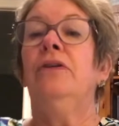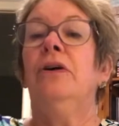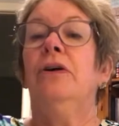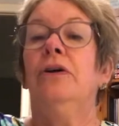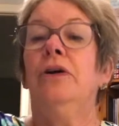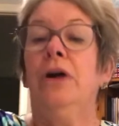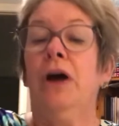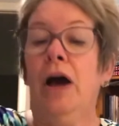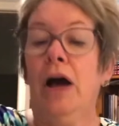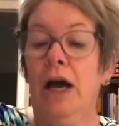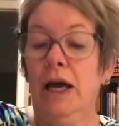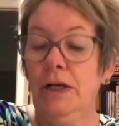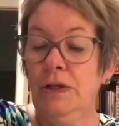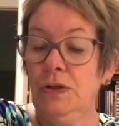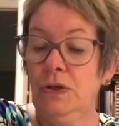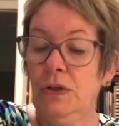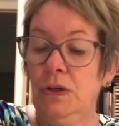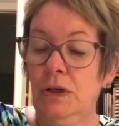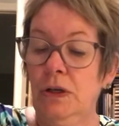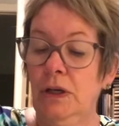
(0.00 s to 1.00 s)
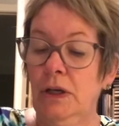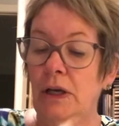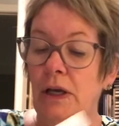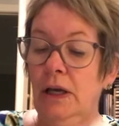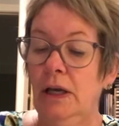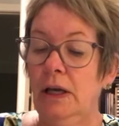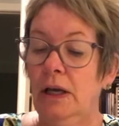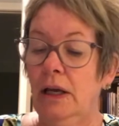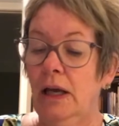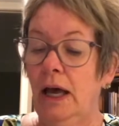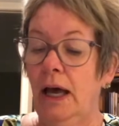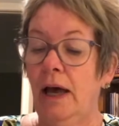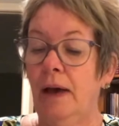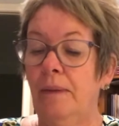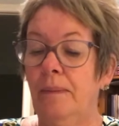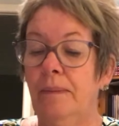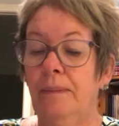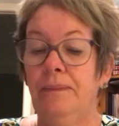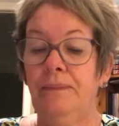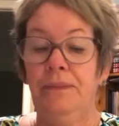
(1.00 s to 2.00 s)
like I said, if you're not,
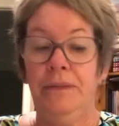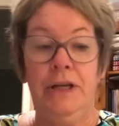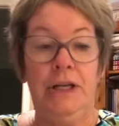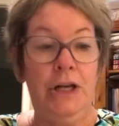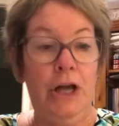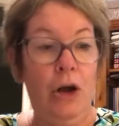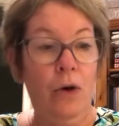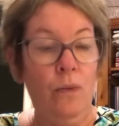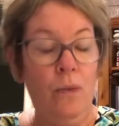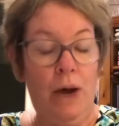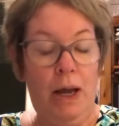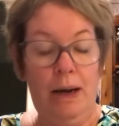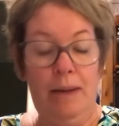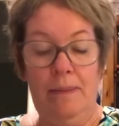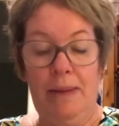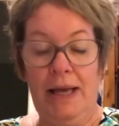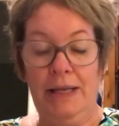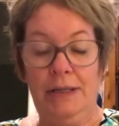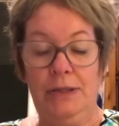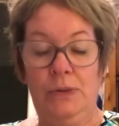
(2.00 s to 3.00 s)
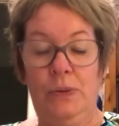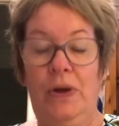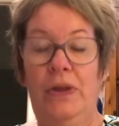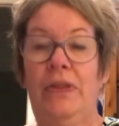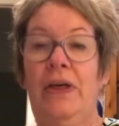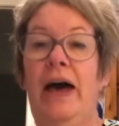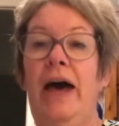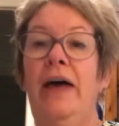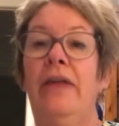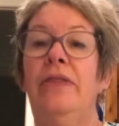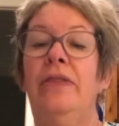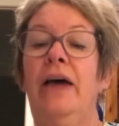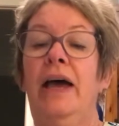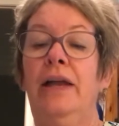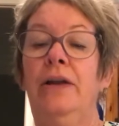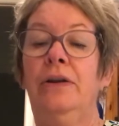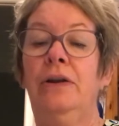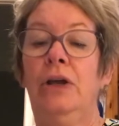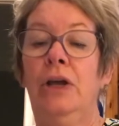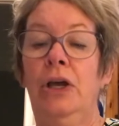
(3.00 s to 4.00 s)
you don't want to
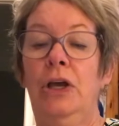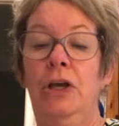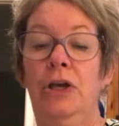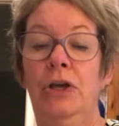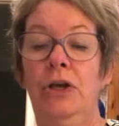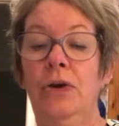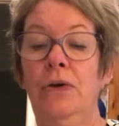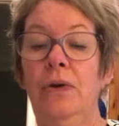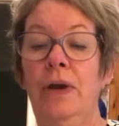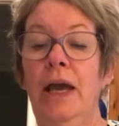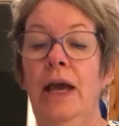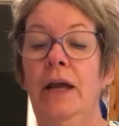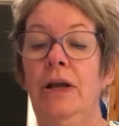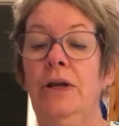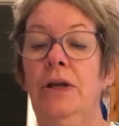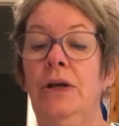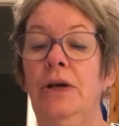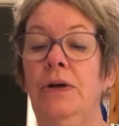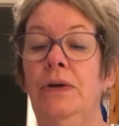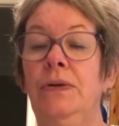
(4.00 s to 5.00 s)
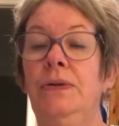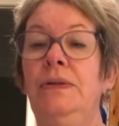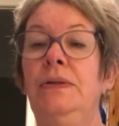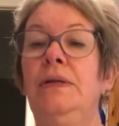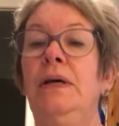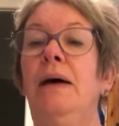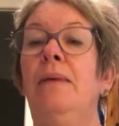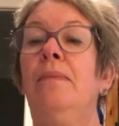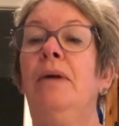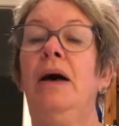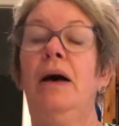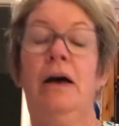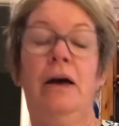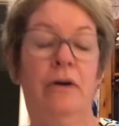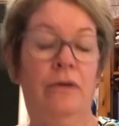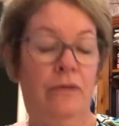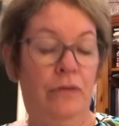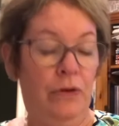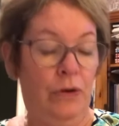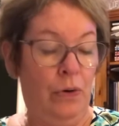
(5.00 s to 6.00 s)
mess with that, then you can
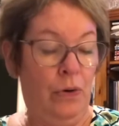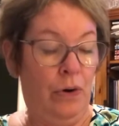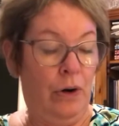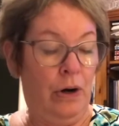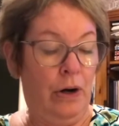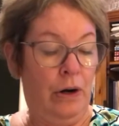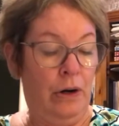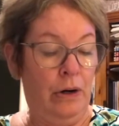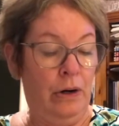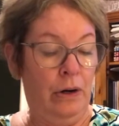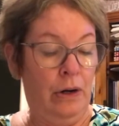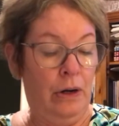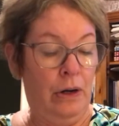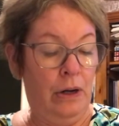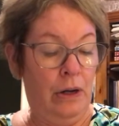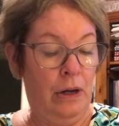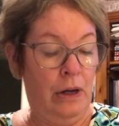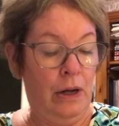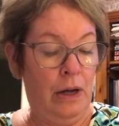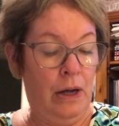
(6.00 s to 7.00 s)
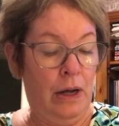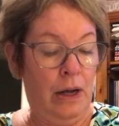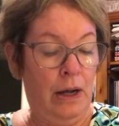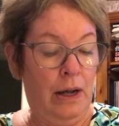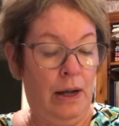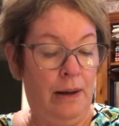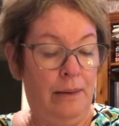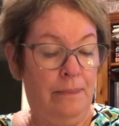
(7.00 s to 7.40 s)
use some of your